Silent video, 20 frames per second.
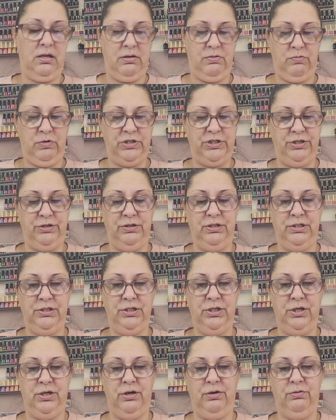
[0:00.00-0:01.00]
what you need
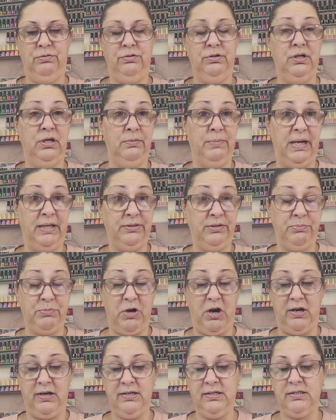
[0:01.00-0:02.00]
to know about the
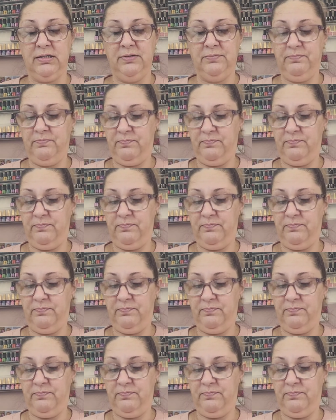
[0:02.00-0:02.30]
product.